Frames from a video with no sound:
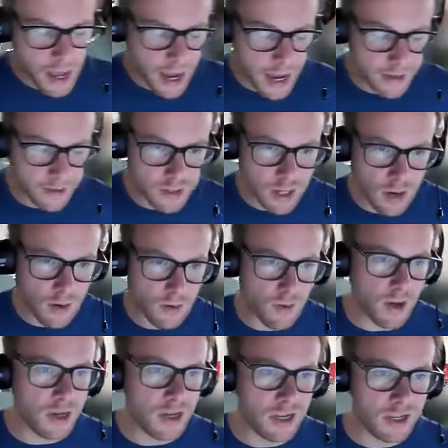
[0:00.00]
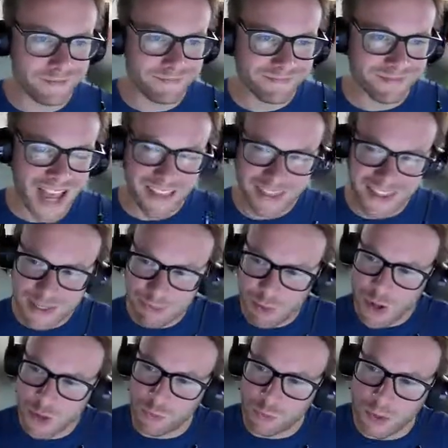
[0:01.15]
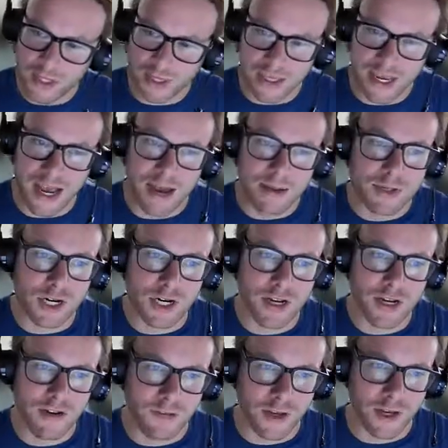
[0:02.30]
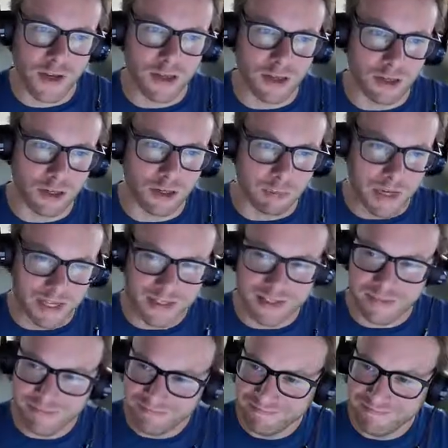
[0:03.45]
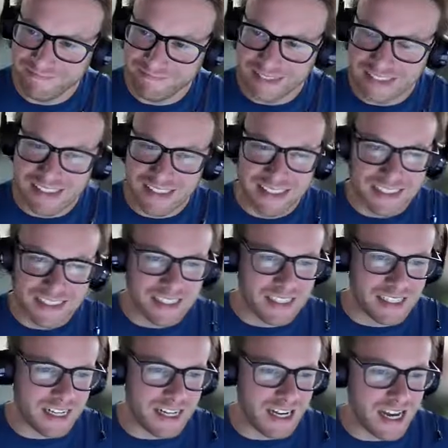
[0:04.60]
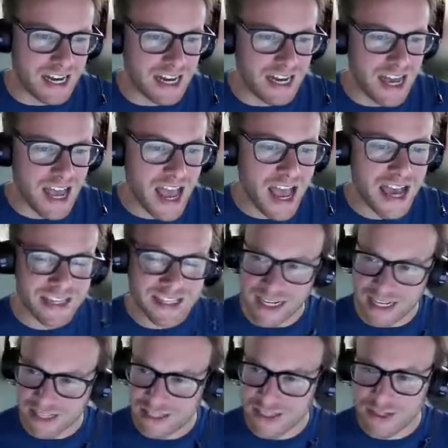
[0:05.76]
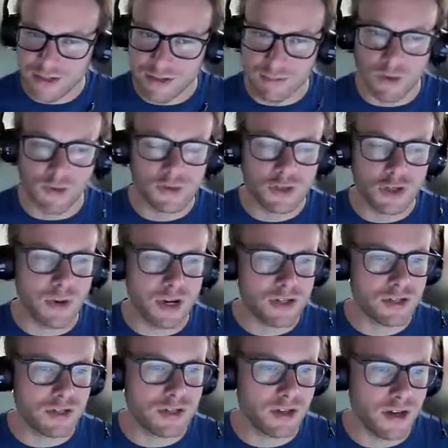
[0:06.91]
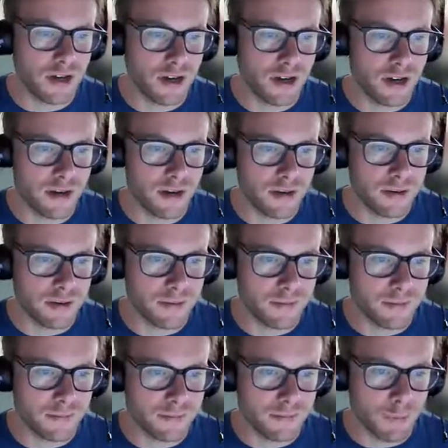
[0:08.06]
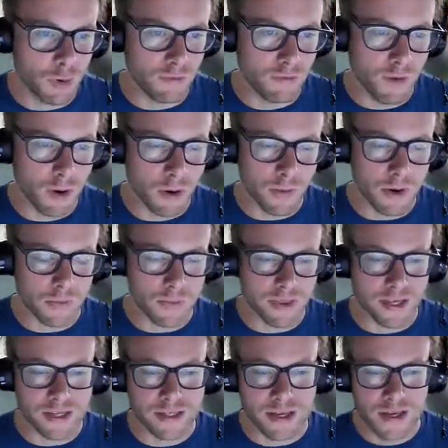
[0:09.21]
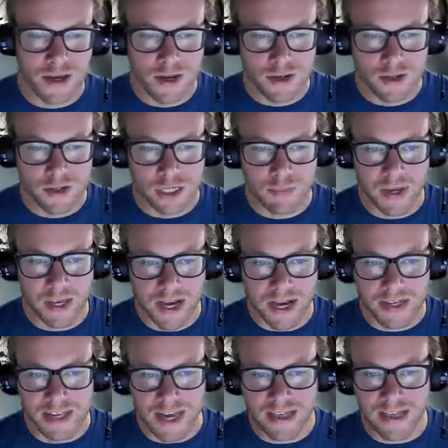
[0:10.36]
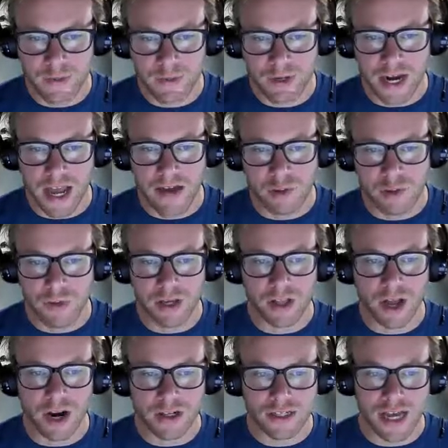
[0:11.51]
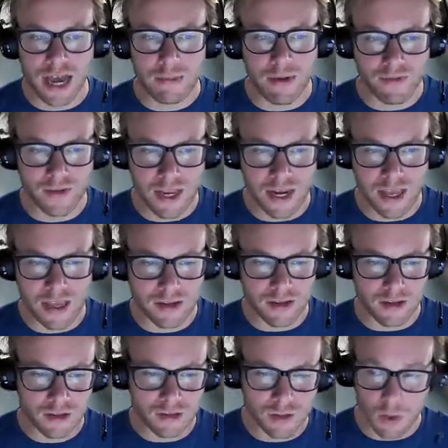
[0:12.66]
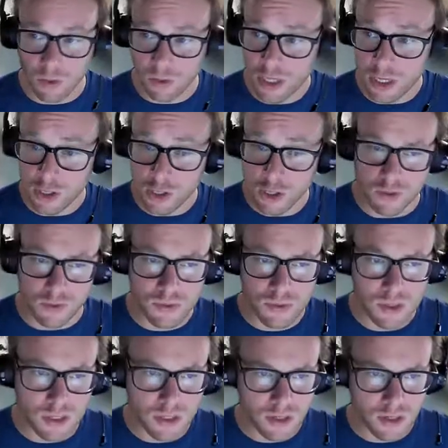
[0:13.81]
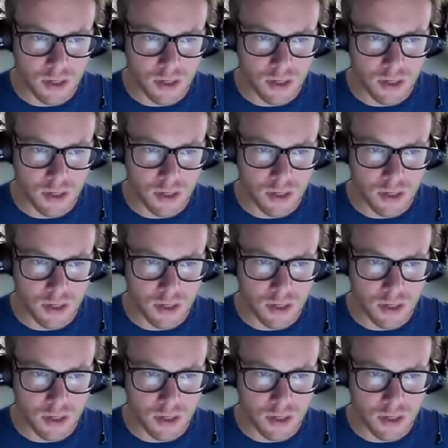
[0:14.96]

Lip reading: And so at this point, really, I'm starting to feel a little bit hesitant to move too much more forward with this, just because I think we're going to have a real hard time of getting solely u's